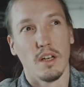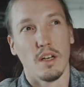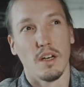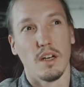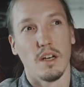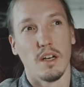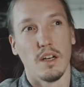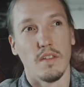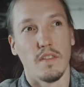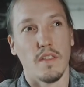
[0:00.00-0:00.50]

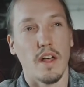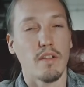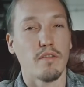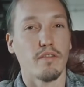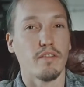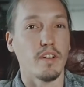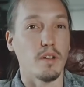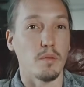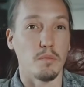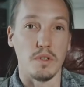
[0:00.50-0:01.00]
That
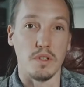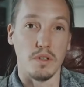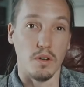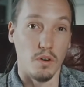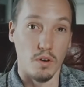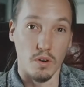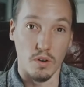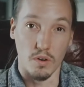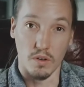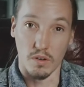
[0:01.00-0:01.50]
film is
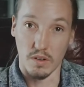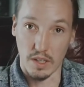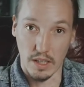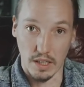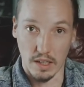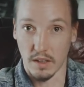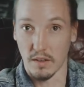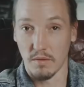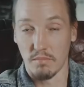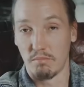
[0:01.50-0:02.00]
all
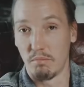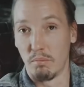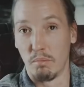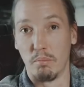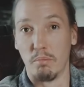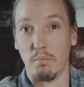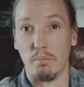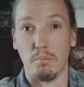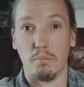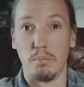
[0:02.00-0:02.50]
like
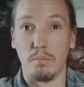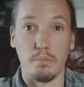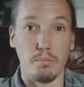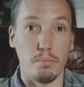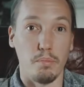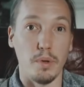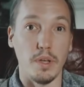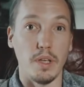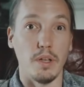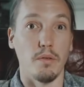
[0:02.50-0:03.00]

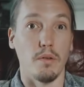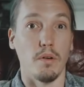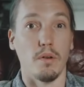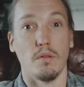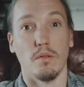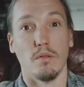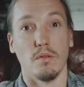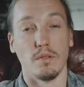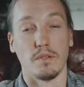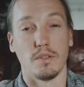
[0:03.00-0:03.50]

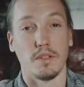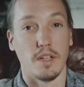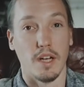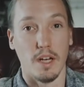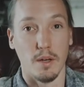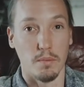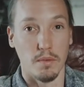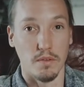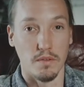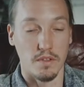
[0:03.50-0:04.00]
B-roll
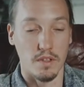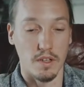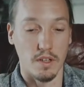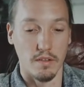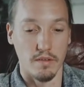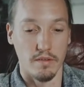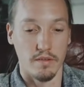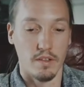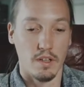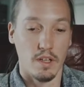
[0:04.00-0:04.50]
type of
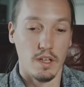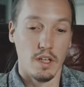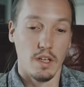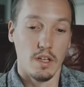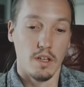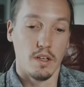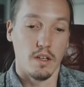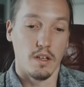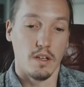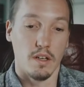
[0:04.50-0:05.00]
stuff
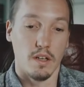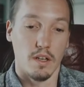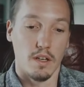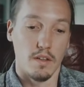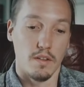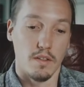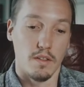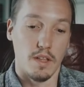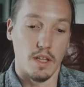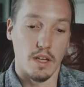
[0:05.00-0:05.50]

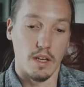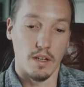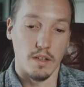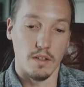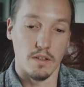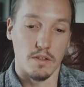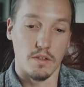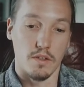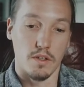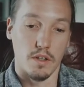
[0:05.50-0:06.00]
that
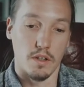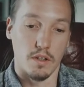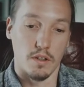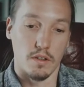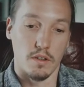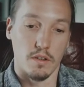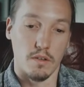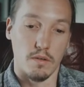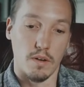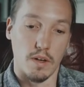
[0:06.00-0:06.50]
is
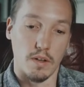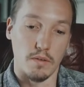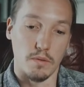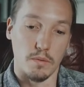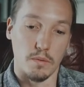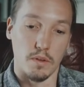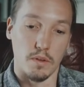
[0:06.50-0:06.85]
shot around the